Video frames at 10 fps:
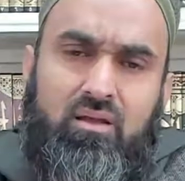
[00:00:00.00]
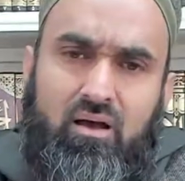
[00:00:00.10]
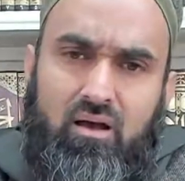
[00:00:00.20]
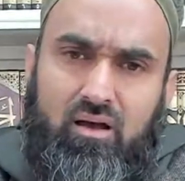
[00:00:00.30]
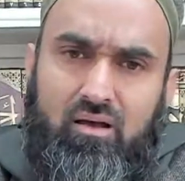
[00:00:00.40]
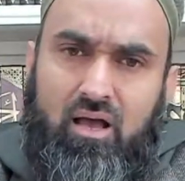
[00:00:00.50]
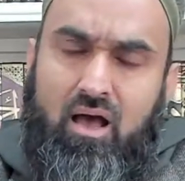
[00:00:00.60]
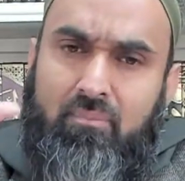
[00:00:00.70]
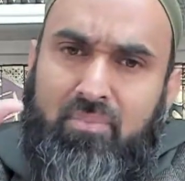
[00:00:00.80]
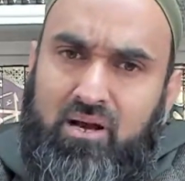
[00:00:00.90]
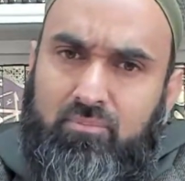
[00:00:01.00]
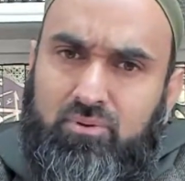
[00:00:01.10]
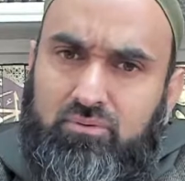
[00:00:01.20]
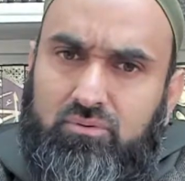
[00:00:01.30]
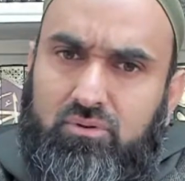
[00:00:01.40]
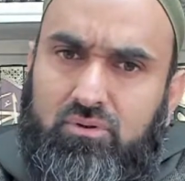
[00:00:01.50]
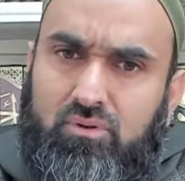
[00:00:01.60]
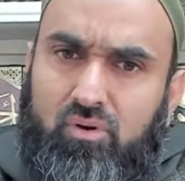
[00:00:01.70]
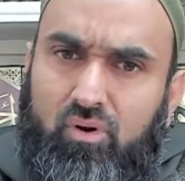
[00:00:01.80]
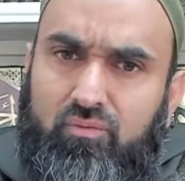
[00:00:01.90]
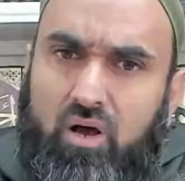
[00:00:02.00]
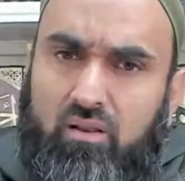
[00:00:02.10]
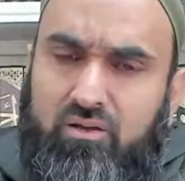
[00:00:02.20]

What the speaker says: a parable of our life.